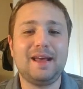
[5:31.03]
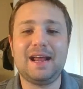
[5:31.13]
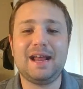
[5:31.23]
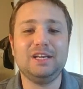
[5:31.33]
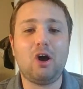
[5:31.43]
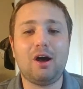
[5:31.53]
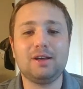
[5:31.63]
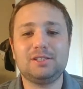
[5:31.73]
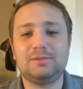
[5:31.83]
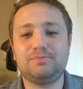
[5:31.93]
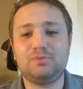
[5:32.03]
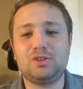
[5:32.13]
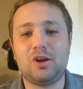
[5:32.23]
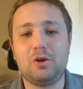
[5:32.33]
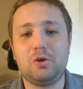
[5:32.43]
any cost.
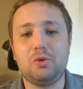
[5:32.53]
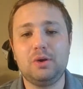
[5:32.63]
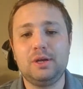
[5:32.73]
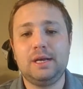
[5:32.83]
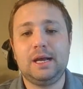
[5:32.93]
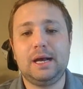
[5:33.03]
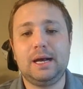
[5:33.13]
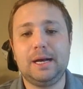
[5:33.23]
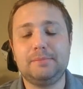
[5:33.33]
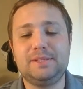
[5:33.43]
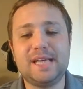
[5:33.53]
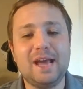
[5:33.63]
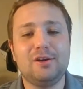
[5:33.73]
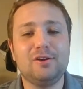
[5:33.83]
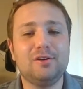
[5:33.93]
So
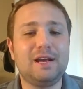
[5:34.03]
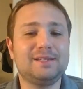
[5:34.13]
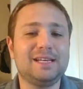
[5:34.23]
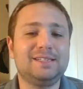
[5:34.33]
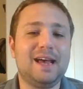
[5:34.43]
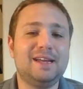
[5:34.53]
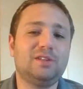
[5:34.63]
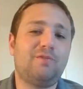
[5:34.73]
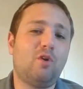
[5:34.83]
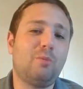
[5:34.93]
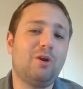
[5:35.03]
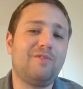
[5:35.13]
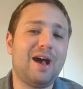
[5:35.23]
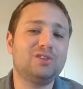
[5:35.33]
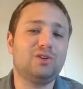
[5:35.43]
Sater, as I said, he's a former
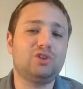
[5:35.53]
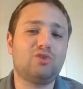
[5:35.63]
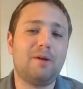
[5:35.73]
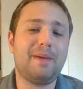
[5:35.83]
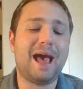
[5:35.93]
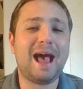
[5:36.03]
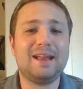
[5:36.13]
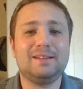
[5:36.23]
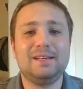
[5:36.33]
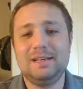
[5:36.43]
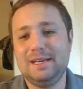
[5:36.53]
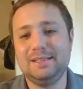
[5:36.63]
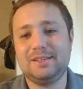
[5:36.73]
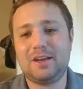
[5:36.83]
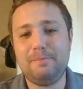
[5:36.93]
advisor to Trump at
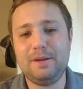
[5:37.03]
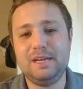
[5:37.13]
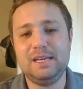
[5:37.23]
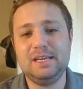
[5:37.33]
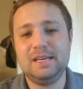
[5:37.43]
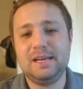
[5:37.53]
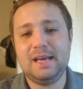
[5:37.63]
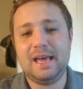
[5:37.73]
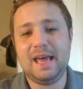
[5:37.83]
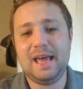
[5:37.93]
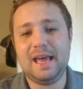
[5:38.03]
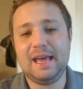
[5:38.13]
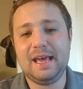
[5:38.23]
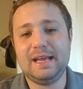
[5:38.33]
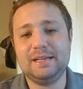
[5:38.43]
his company,
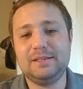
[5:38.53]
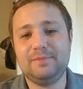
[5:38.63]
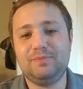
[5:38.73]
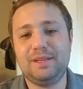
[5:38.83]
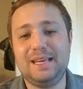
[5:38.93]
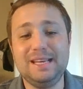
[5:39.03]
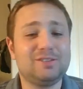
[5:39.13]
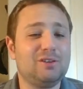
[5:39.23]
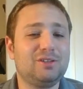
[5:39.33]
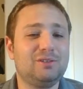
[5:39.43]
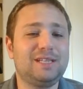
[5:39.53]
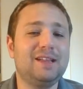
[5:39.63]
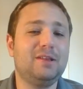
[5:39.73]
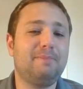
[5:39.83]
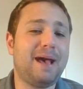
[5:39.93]
and he has also
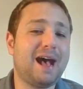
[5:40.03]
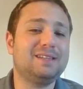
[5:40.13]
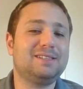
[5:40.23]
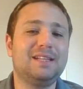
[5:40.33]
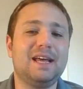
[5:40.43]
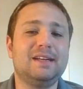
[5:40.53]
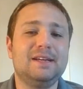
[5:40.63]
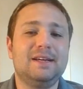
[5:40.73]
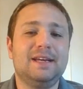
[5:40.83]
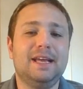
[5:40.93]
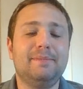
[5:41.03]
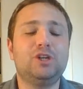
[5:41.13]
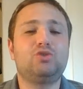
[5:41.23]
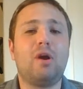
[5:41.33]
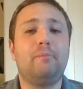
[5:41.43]
said in the past that him
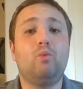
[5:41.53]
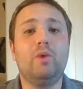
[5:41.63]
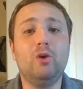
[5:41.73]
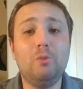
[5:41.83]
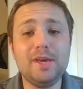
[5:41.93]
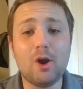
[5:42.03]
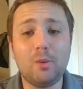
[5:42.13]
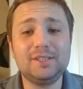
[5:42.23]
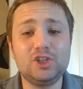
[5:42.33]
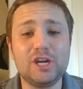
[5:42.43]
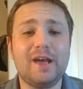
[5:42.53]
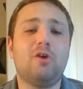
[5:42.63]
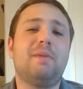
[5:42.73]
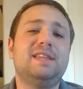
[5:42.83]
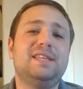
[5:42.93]
and Trump will be going to
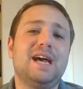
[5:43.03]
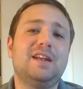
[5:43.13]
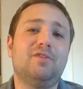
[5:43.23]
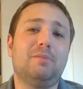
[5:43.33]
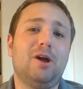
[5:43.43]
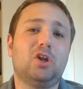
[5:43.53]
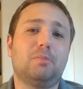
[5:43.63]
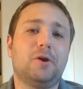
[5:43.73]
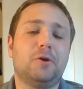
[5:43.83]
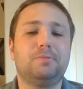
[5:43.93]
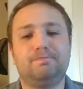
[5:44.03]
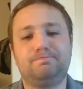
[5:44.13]
jail by the end of the Mueller probe.